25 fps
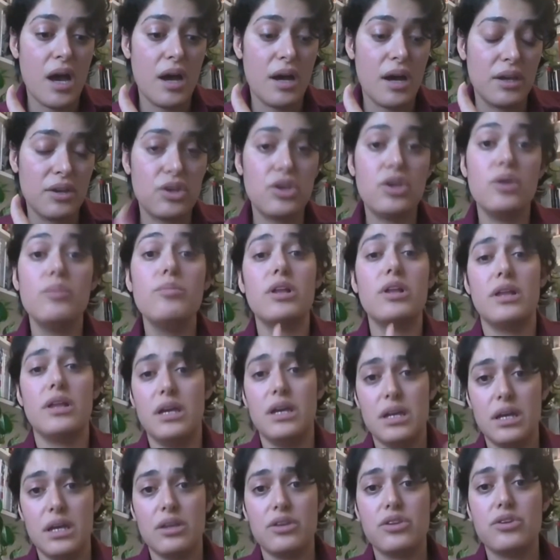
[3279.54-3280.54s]

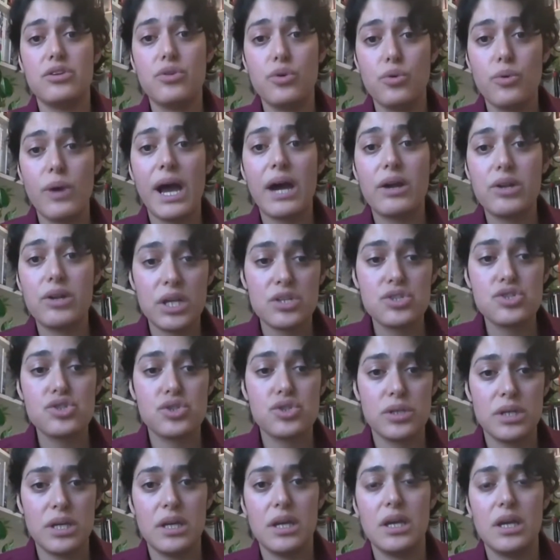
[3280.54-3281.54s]
accumulating throughout
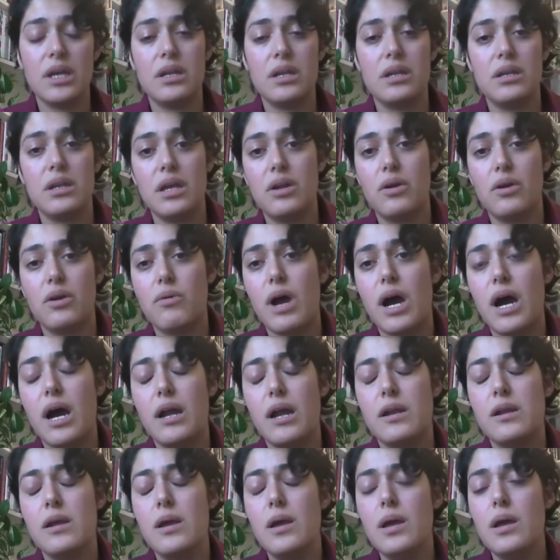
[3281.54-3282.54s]
history in
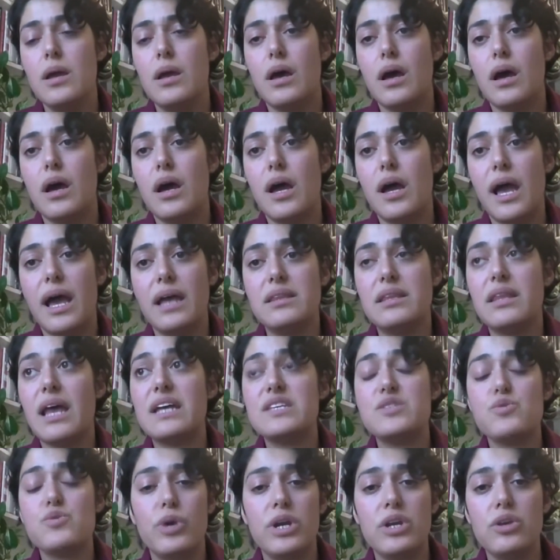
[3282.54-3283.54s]
Iran. And
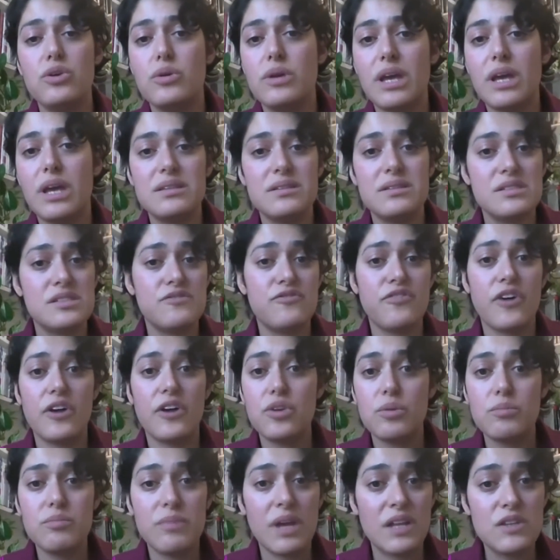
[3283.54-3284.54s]
that's where you get this
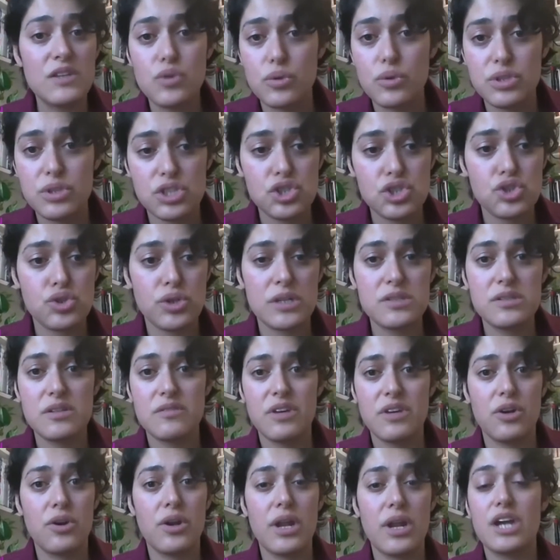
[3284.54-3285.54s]
fundamental distrust of
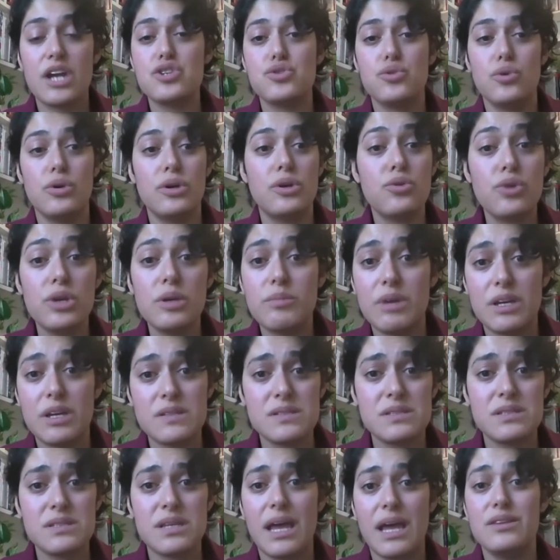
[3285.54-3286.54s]
international
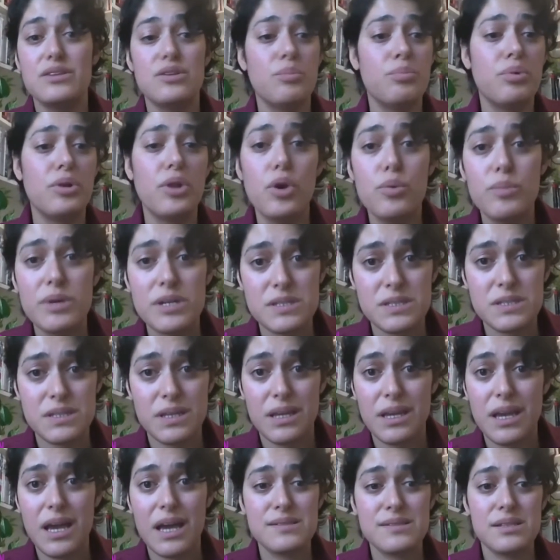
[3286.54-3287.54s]
agreements and
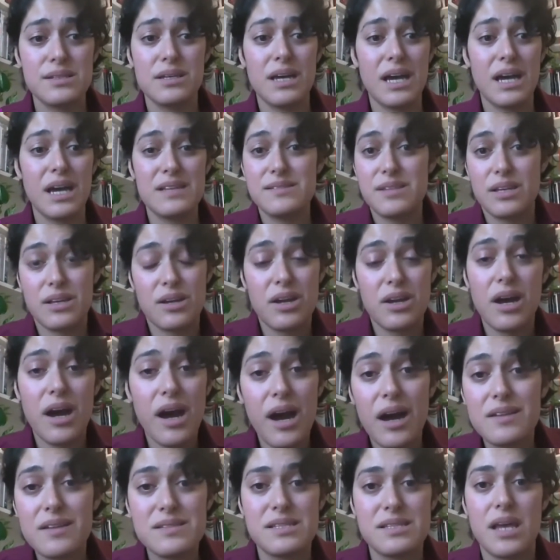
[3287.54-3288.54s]
diplomacy as a
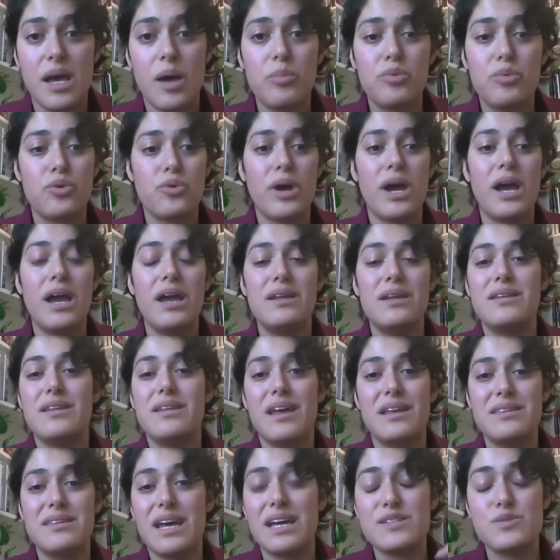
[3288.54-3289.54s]
concept, right?
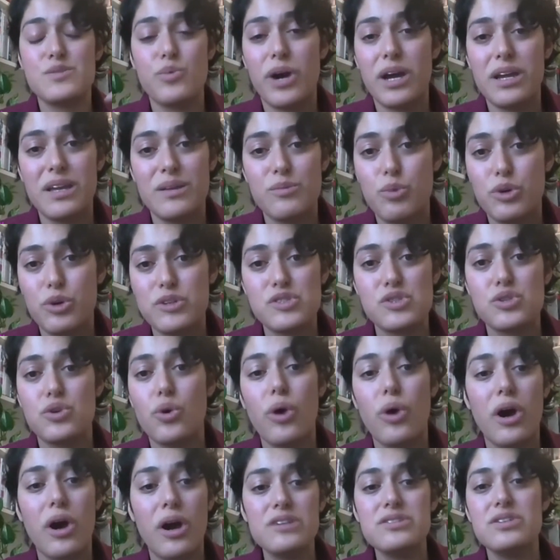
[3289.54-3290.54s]
That's why it was
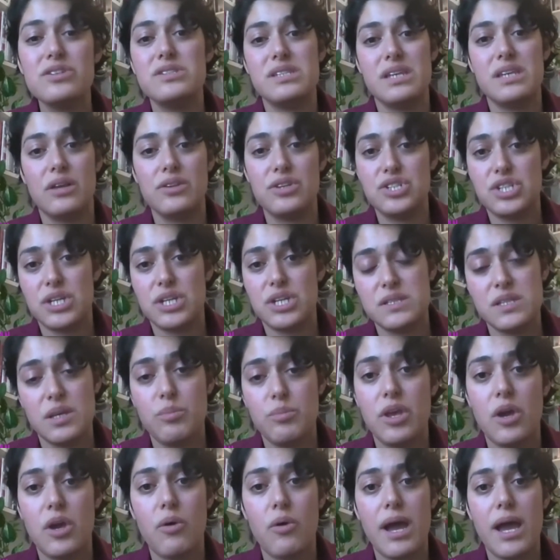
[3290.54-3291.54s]
so hard to sell the
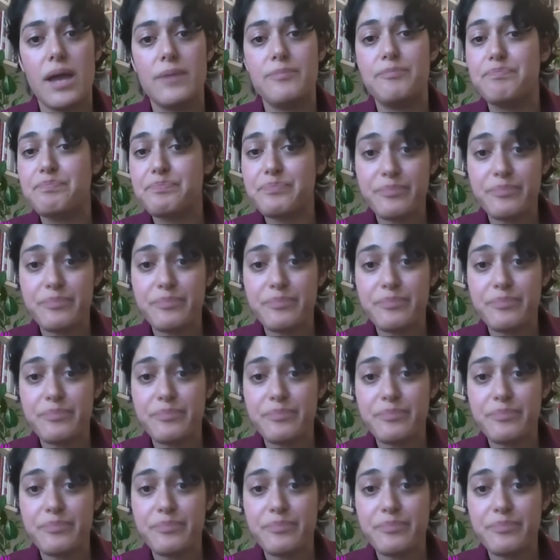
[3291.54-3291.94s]
JCPOA